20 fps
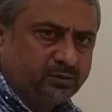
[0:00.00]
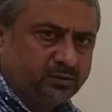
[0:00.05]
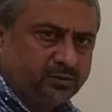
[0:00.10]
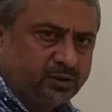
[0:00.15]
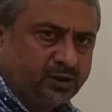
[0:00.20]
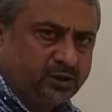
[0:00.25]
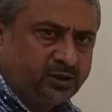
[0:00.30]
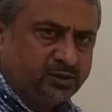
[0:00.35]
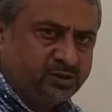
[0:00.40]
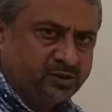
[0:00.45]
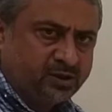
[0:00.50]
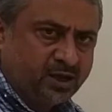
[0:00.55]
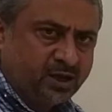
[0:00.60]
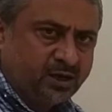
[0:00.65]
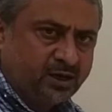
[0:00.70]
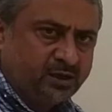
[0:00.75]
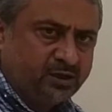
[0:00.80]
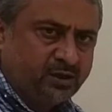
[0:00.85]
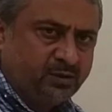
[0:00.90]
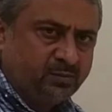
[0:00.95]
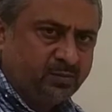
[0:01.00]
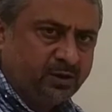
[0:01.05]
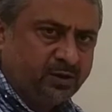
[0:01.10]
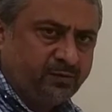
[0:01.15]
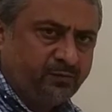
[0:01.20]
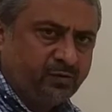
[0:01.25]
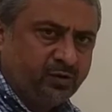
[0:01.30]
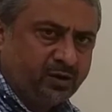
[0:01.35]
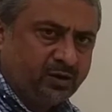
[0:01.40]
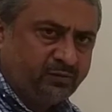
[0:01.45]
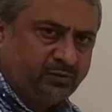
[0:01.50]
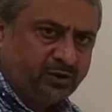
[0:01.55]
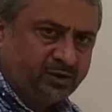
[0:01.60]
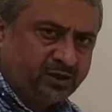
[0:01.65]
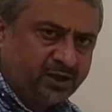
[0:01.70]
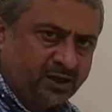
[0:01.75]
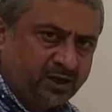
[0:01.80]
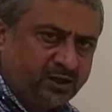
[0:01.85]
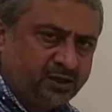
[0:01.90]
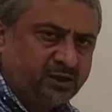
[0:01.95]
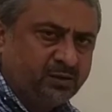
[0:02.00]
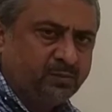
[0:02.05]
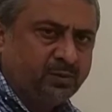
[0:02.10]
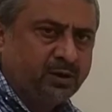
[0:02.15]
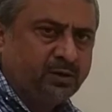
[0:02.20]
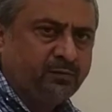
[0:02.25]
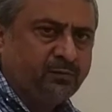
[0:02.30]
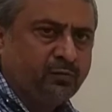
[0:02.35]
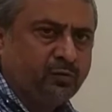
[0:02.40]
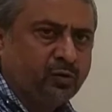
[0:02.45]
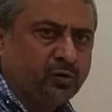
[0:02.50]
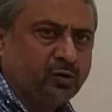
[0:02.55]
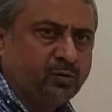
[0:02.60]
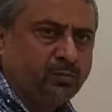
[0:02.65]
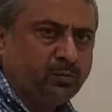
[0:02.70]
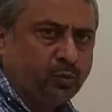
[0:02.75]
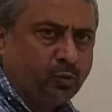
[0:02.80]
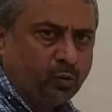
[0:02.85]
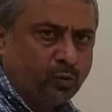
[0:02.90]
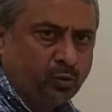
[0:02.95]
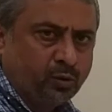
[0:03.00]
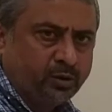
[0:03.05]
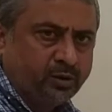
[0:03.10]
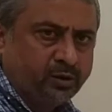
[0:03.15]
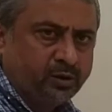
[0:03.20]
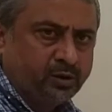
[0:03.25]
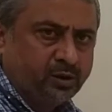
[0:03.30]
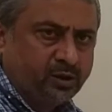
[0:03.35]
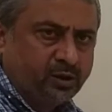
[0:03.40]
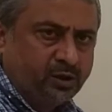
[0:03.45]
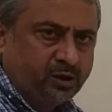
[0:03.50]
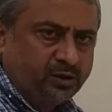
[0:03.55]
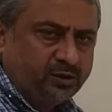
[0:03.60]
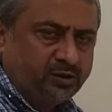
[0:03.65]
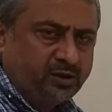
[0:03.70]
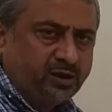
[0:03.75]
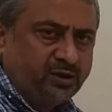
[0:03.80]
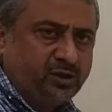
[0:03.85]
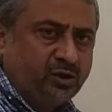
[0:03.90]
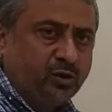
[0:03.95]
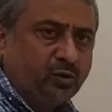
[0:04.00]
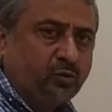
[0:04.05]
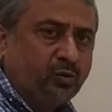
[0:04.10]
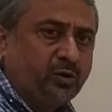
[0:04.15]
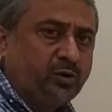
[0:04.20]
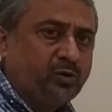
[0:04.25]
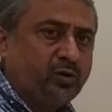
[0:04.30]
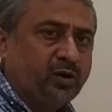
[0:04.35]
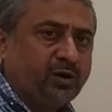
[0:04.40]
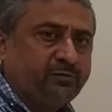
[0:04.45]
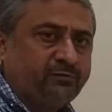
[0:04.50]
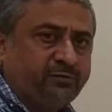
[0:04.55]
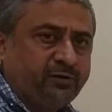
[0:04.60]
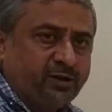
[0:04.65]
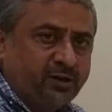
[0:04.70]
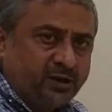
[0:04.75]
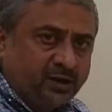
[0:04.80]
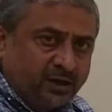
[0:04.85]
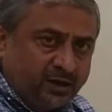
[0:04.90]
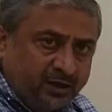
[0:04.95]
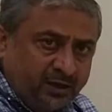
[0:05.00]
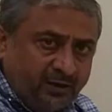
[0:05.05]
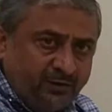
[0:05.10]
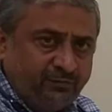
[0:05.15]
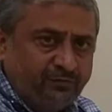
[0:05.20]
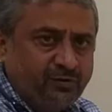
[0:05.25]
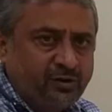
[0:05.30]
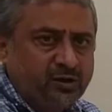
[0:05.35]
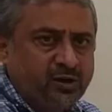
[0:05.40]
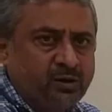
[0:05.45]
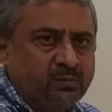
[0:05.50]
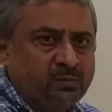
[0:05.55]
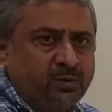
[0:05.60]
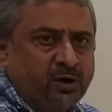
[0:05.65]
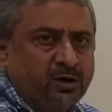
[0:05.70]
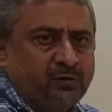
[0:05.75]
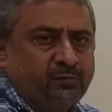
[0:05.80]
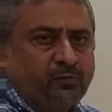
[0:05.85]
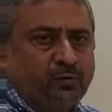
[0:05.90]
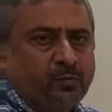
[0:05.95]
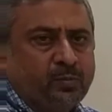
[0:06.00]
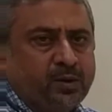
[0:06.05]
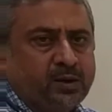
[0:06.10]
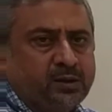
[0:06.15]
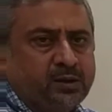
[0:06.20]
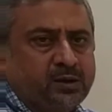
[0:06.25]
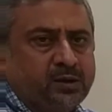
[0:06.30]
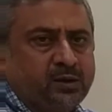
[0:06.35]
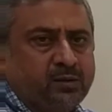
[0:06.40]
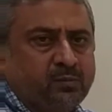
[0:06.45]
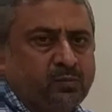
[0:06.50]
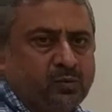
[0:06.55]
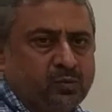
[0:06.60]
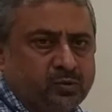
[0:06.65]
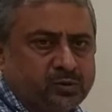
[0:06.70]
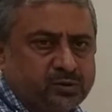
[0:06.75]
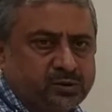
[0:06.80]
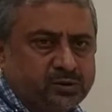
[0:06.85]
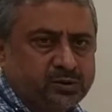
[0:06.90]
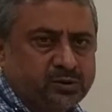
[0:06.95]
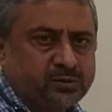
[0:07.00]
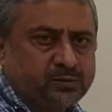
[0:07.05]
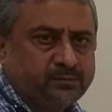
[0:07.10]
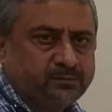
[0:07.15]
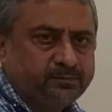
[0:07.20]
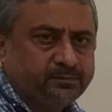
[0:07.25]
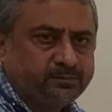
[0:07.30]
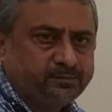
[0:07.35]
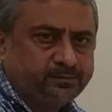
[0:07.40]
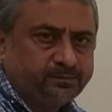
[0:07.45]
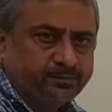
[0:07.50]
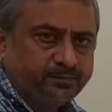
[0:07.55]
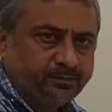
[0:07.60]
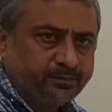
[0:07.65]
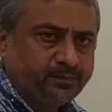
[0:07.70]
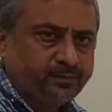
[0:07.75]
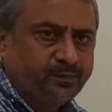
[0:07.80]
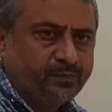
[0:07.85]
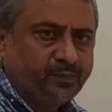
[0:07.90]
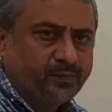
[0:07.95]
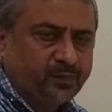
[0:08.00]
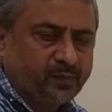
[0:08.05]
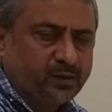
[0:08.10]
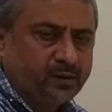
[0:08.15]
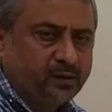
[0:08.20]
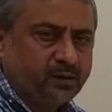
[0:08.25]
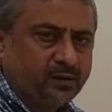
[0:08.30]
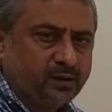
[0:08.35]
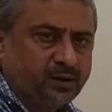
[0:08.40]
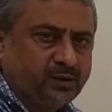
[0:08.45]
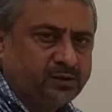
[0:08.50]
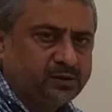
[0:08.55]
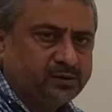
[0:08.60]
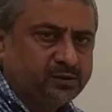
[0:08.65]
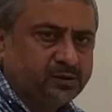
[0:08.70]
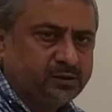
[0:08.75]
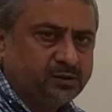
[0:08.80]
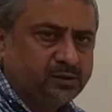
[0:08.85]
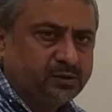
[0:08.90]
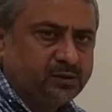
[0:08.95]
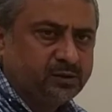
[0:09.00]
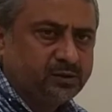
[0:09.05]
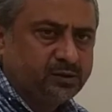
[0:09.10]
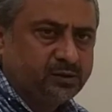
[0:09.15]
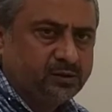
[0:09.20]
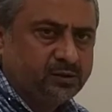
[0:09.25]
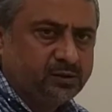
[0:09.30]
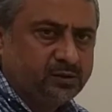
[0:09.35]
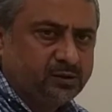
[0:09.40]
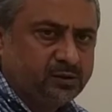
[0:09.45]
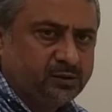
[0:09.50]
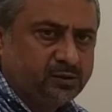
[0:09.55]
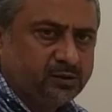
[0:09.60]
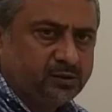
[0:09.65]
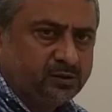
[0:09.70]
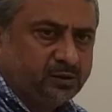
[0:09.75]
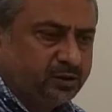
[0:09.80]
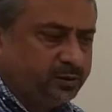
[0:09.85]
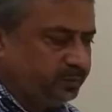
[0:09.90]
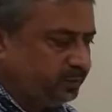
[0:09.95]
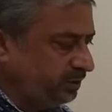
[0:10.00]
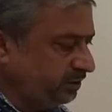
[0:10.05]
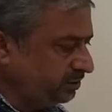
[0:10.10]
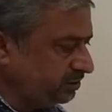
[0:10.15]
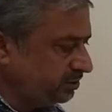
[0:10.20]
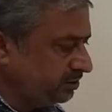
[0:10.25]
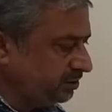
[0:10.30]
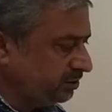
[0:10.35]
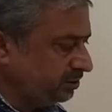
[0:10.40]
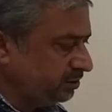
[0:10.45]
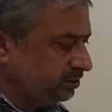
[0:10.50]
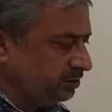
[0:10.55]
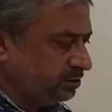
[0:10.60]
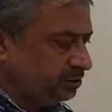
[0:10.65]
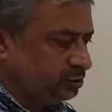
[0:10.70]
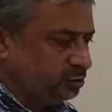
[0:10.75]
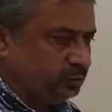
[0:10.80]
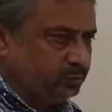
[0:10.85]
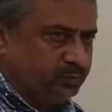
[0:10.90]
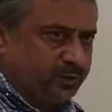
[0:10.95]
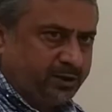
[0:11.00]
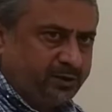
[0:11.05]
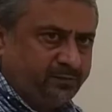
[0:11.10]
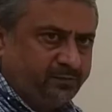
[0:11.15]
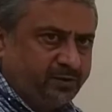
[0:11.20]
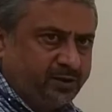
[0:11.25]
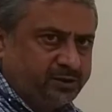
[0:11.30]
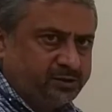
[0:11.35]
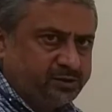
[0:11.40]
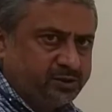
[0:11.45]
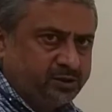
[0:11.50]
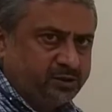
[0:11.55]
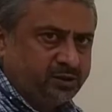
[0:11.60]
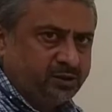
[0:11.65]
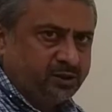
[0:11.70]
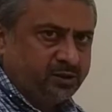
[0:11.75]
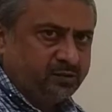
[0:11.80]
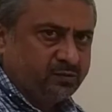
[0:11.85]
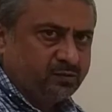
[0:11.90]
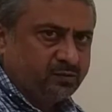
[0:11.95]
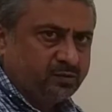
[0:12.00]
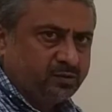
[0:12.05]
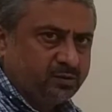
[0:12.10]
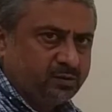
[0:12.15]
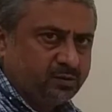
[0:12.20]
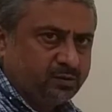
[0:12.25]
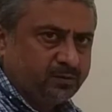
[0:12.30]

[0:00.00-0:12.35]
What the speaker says: that is direct demand, if you are having direct demand for the board, then you are going to have derived demand for particle boards, right? That means to manufacture this,